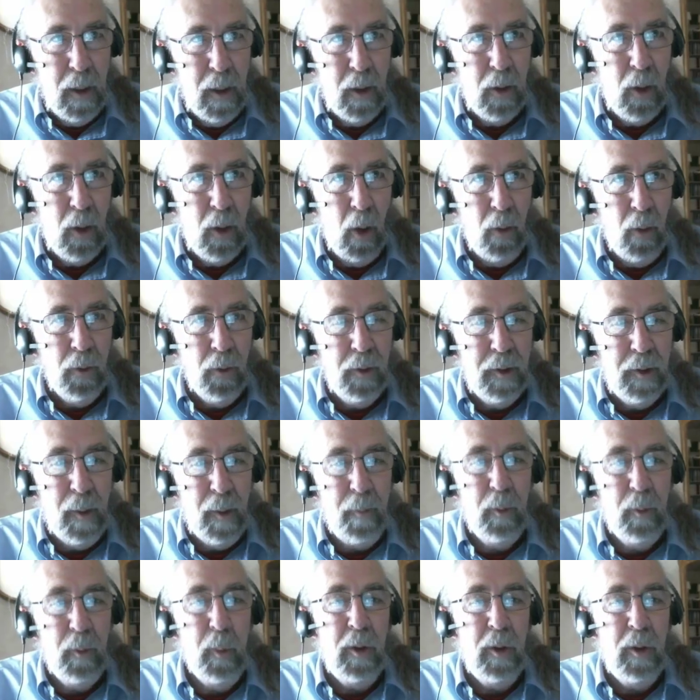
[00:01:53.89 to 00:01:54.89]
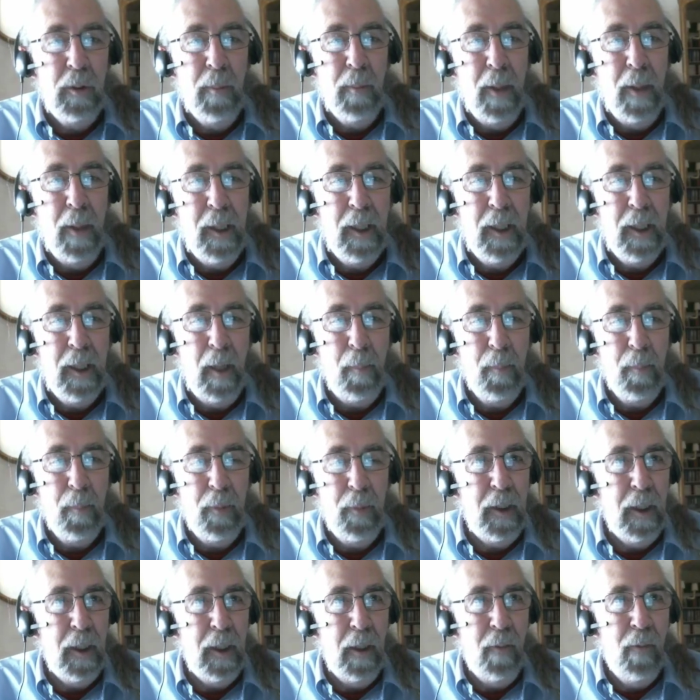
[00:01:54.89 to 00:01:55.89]
concepts which make up
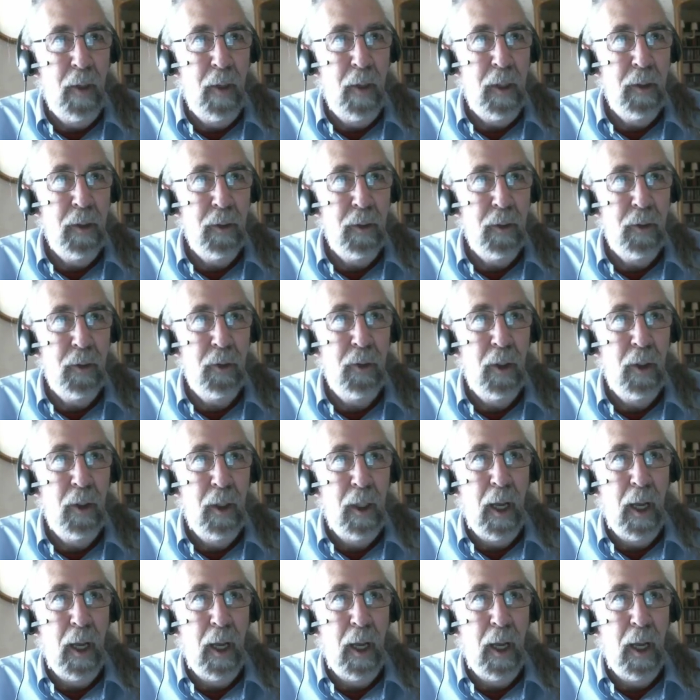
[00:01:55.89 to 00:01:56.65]
the events